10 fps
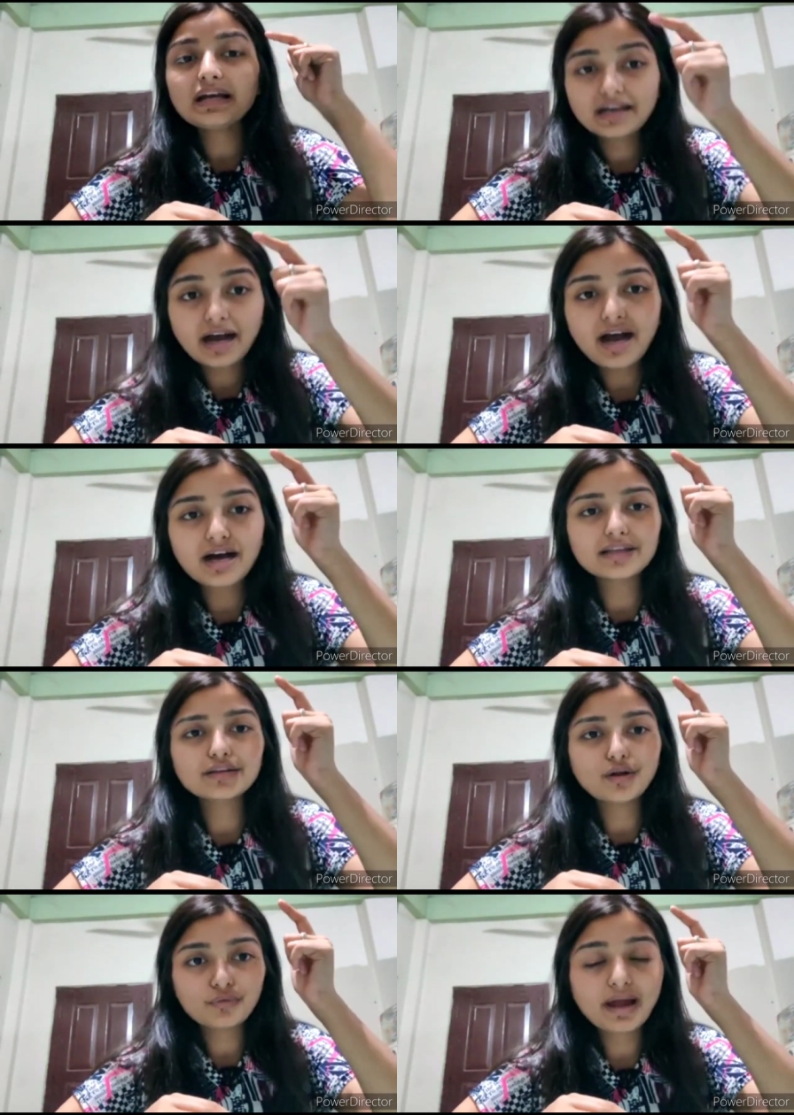
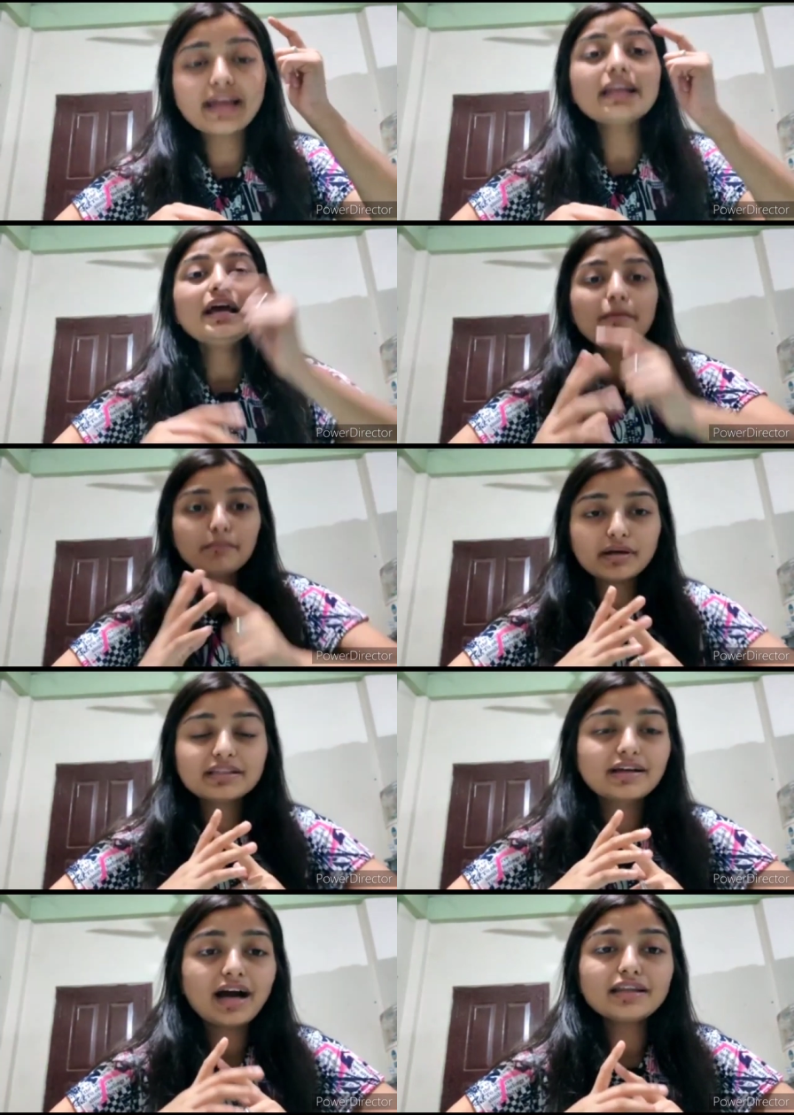god all right
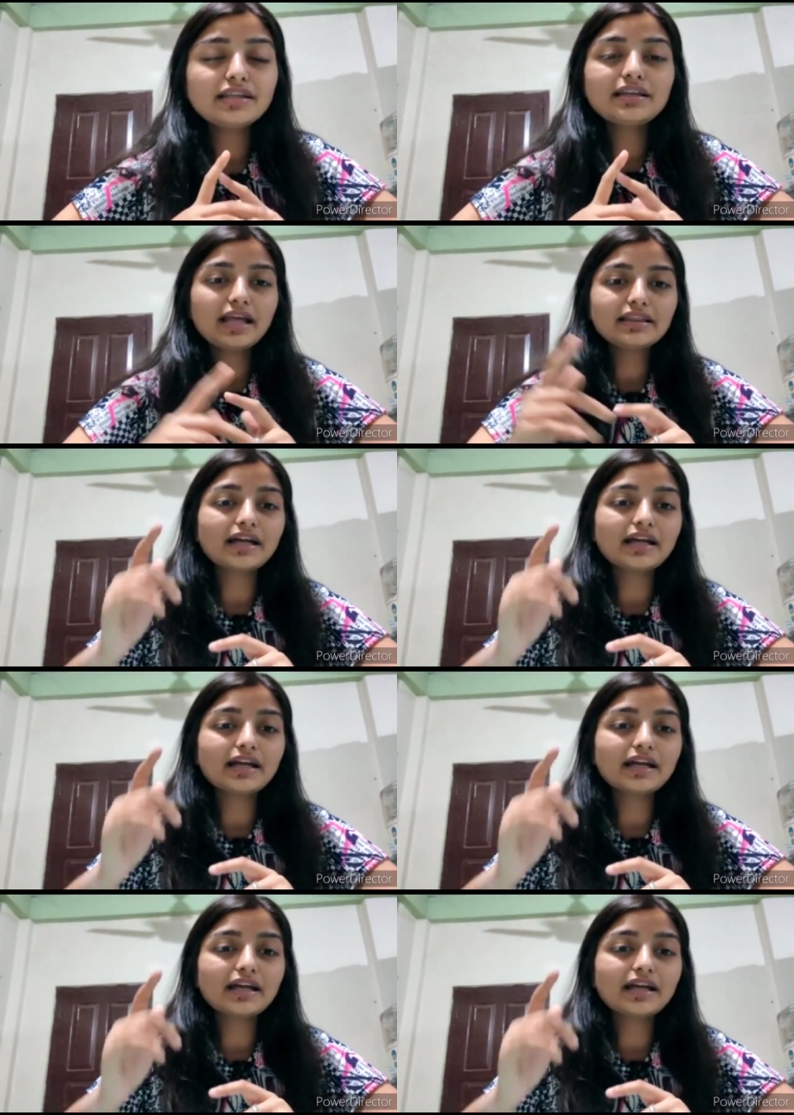but god didn't let